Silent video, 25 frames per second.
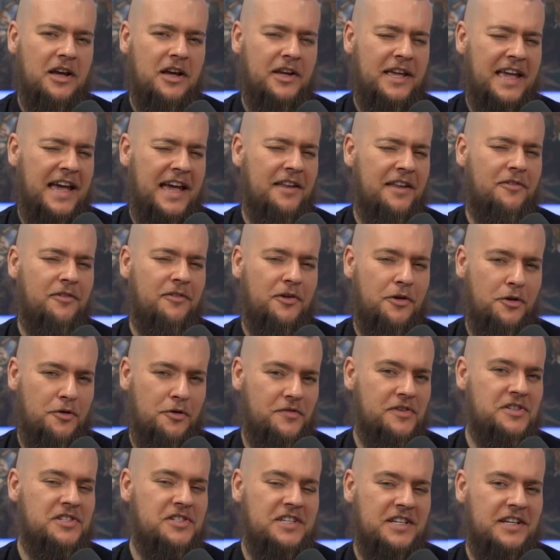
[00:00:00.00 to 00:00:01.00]
Again,
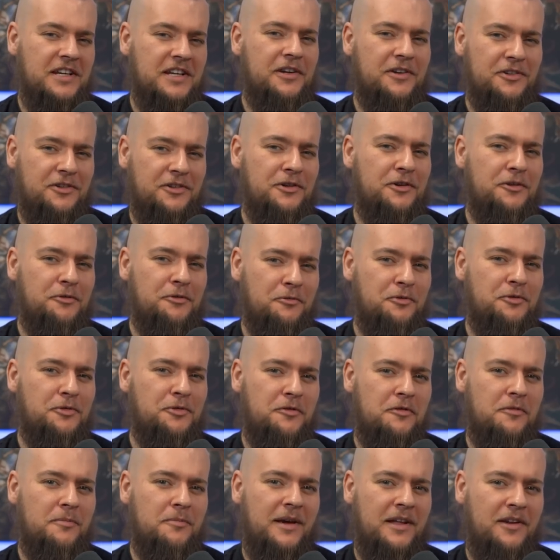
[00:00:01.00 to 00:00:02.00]
overseeing eternal
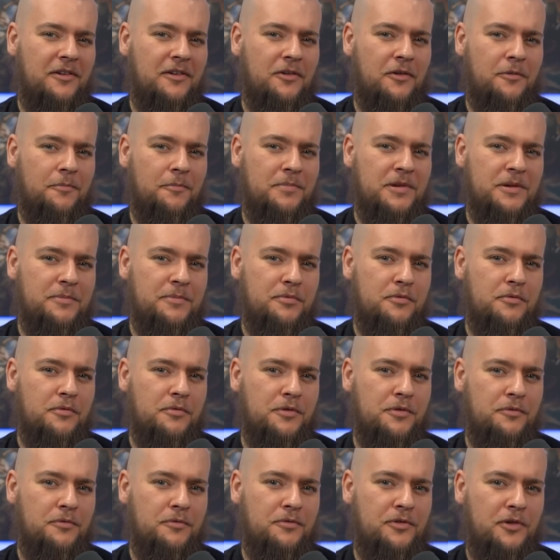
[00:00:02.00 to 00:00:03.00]
torment on people
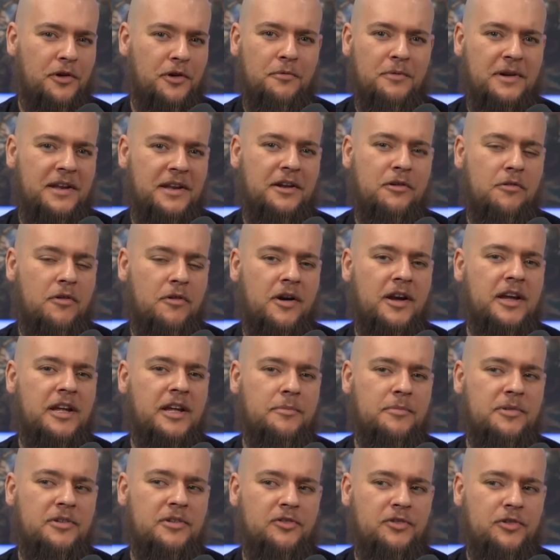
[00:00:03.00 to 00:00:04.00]
whose only
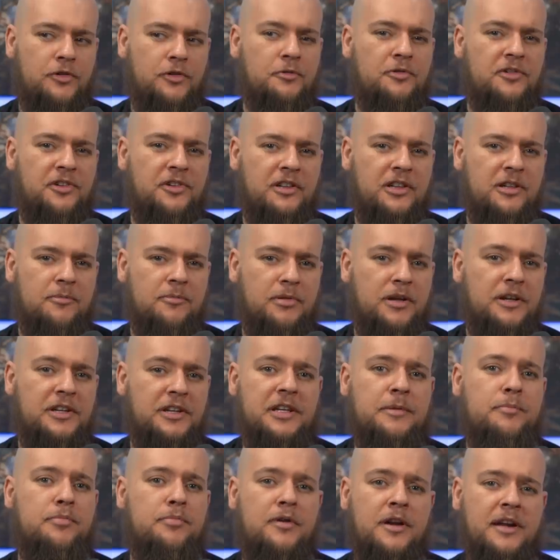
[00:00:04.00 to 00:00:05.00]
crime is using the
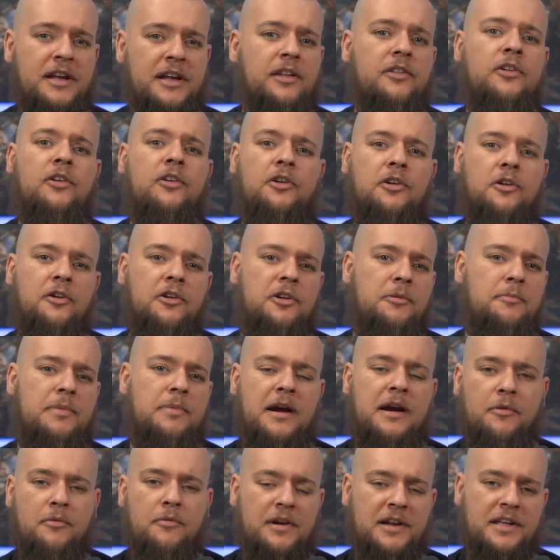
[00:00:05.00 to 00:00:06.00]
bloody brain that God
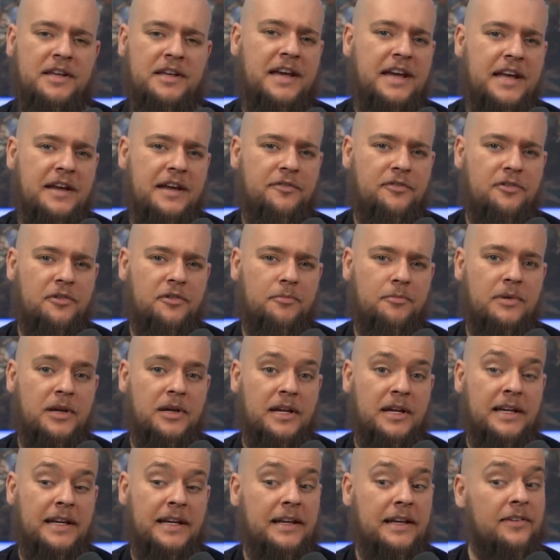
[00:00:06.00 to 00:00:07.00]
apparently gave them
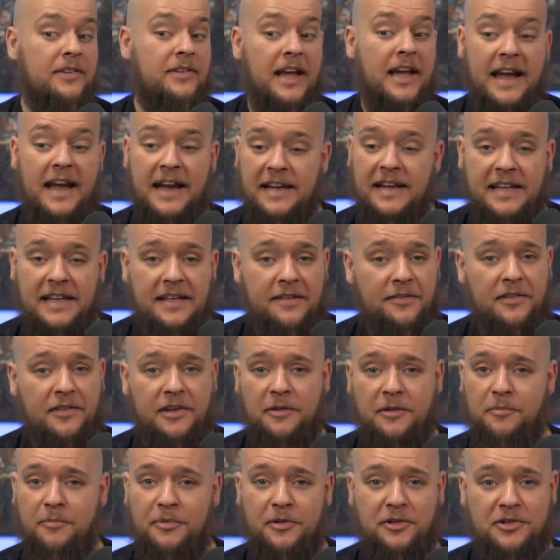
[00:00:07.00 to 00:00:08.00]
is
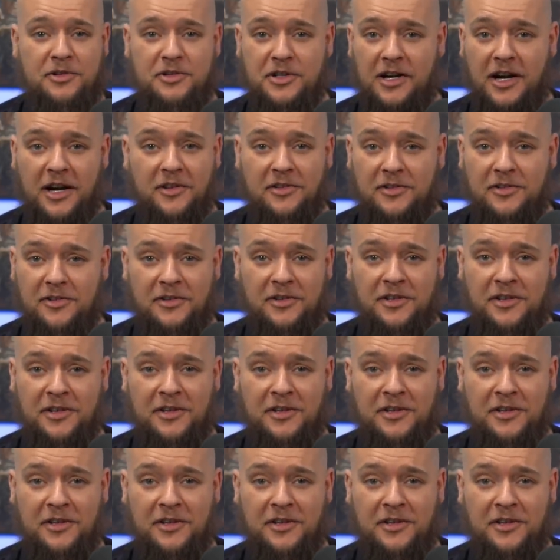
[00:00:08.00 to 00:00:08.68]
anything but just.